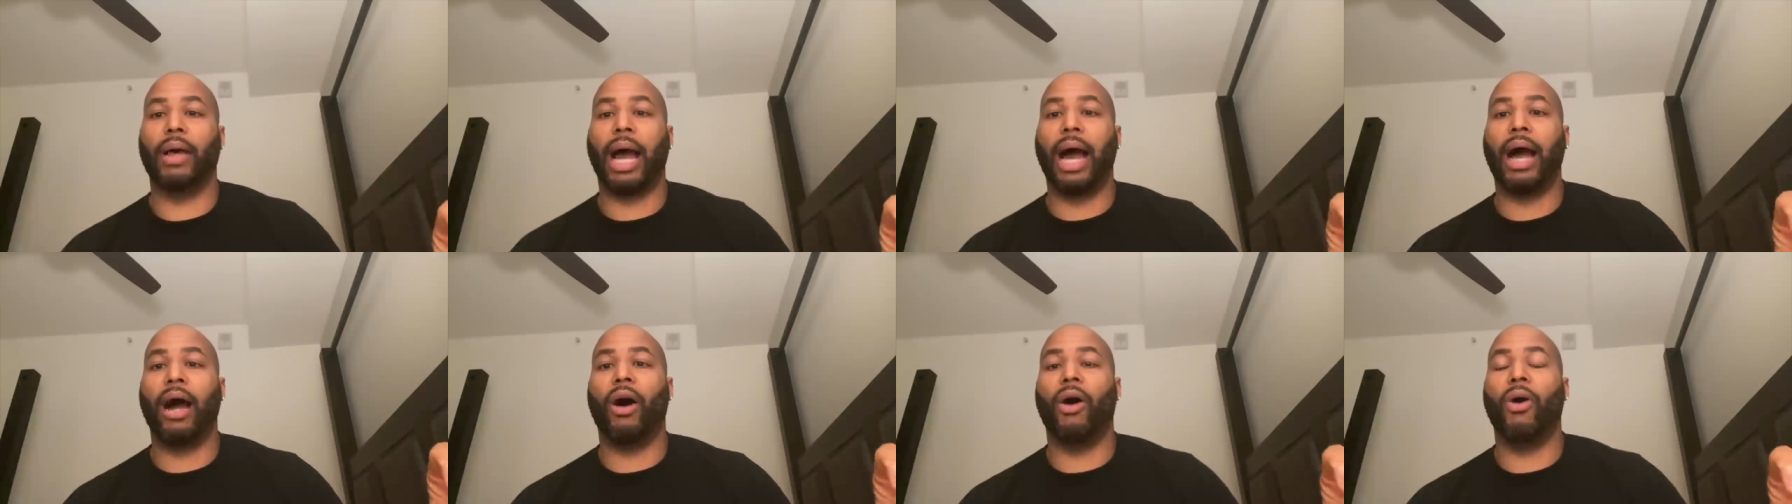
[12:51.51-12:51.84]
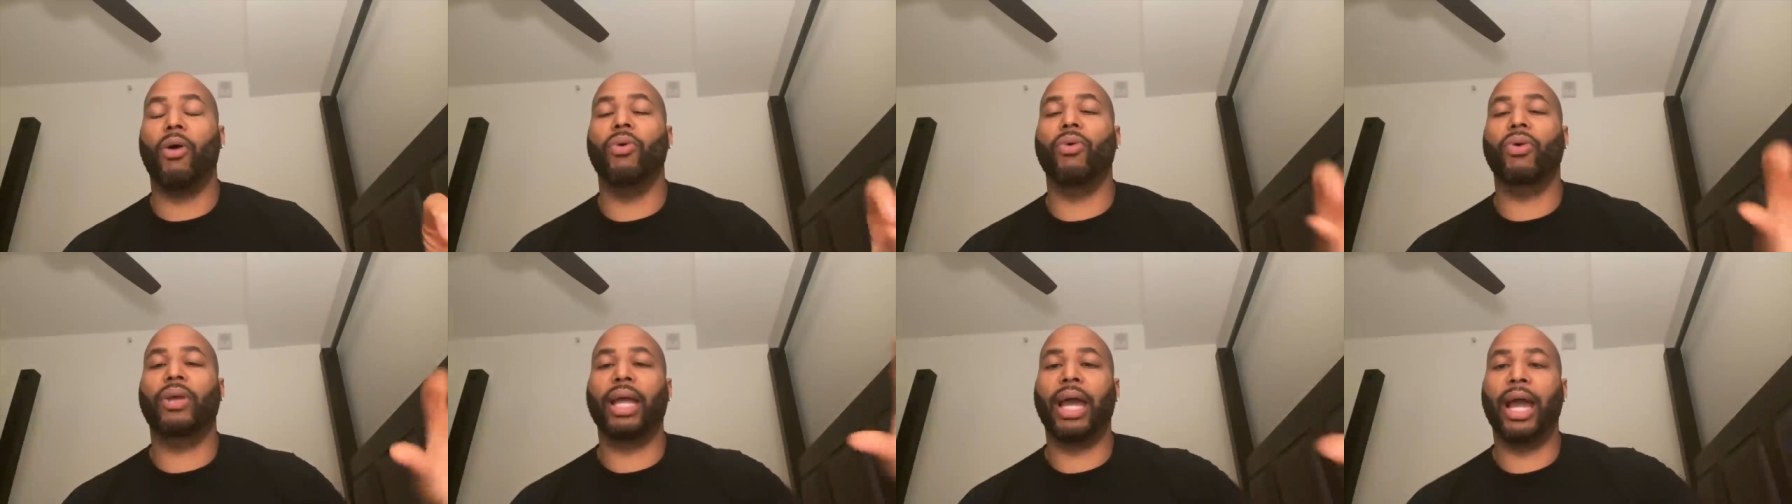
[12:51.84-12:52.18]
our
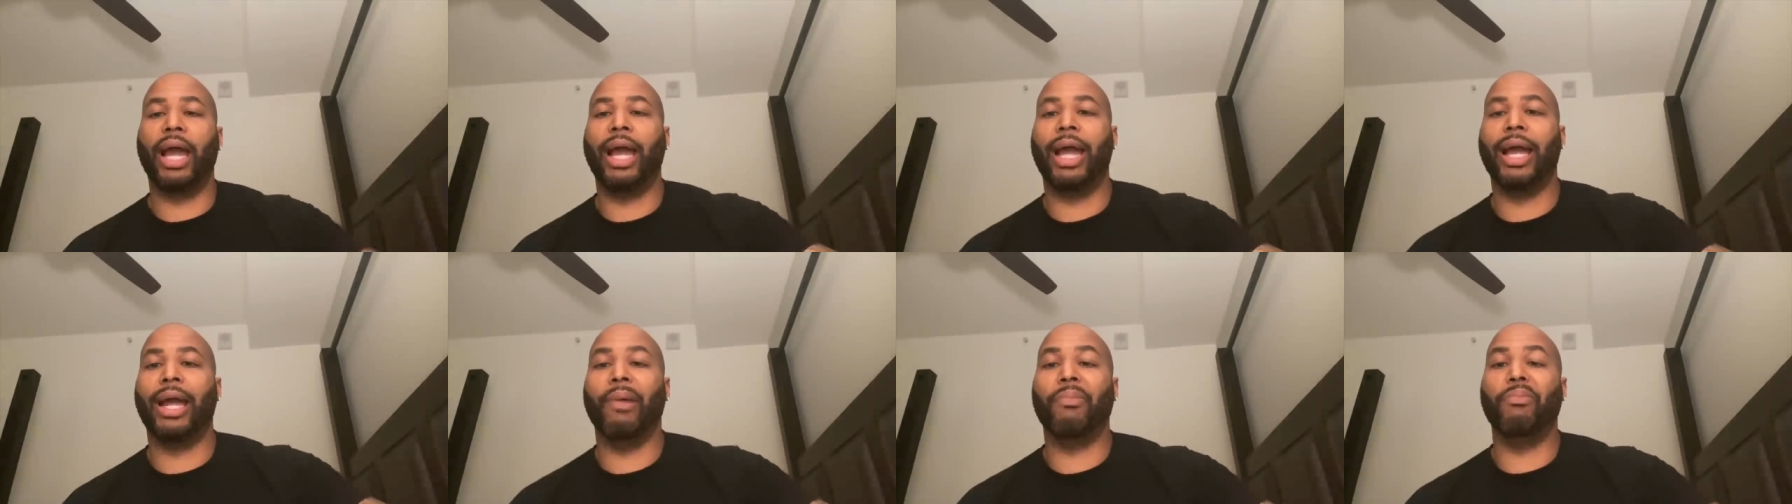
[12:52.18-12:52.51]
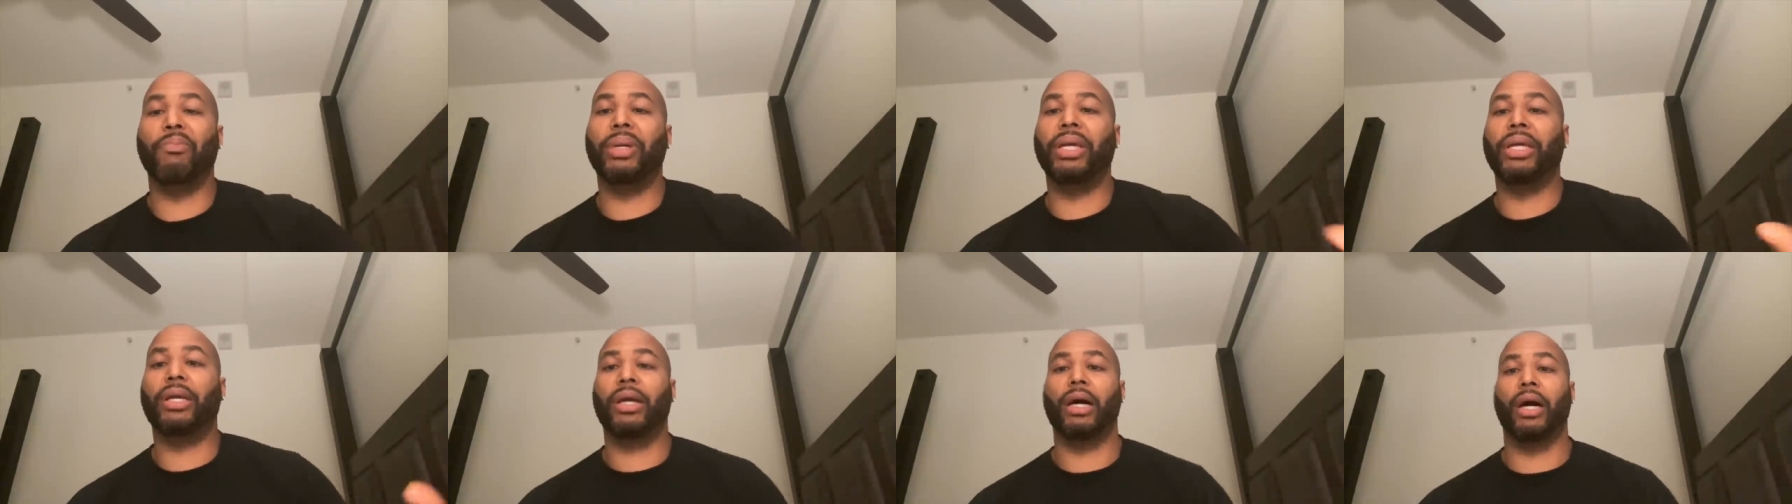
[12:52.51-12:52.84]
own
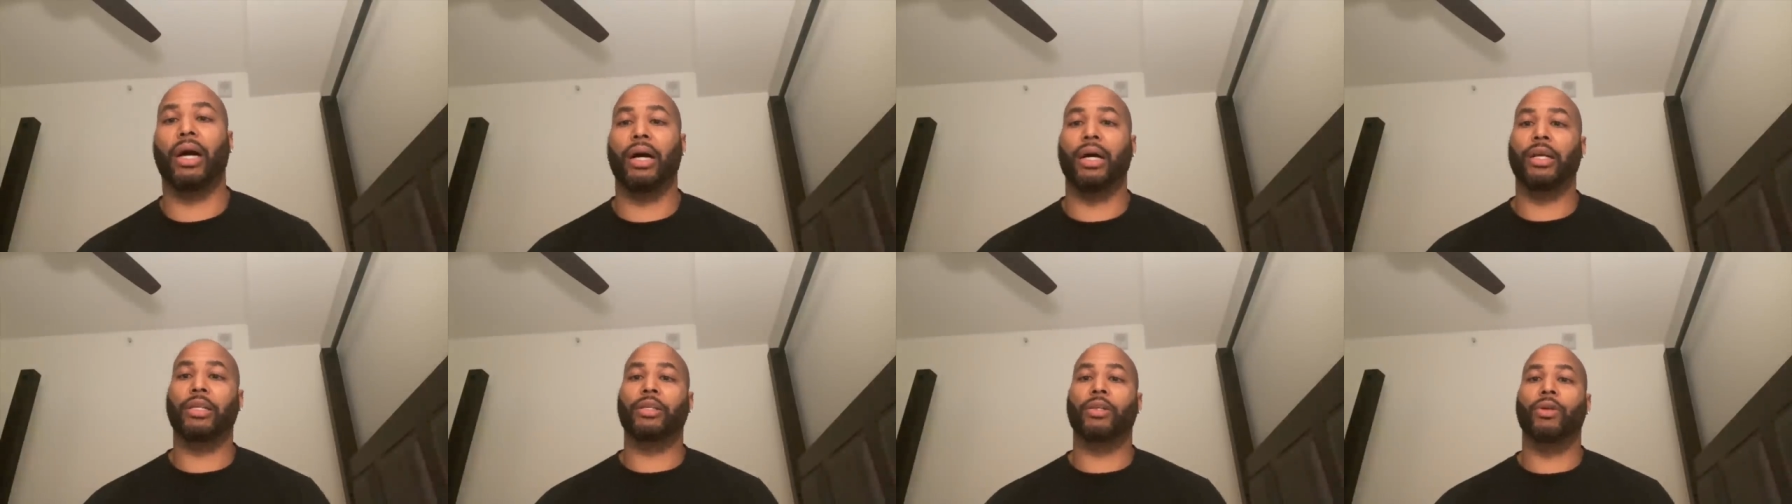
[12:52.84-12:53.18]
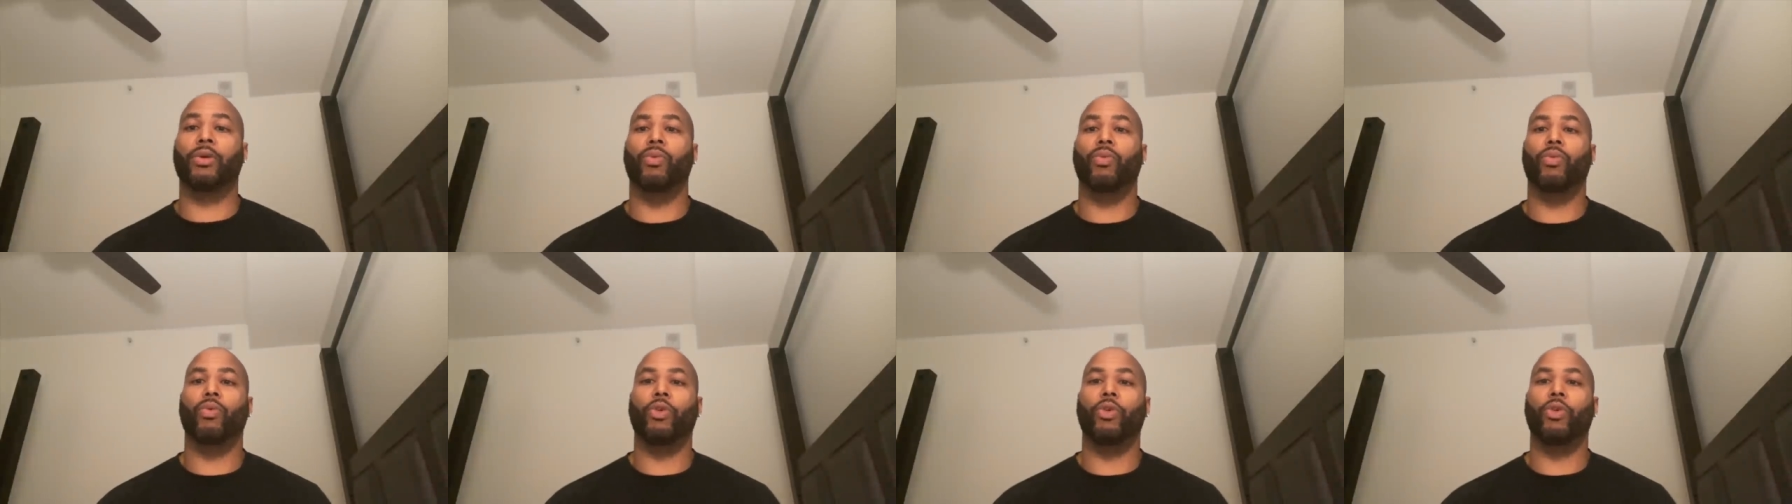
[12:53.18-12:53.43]
kind, because